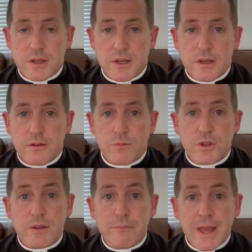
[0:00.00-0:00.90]

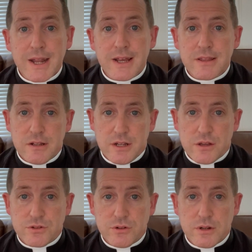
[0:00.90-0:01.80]
with the manna in the
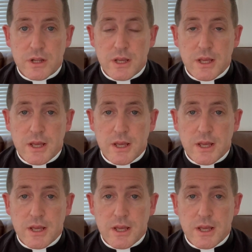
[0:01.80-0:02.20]
desert,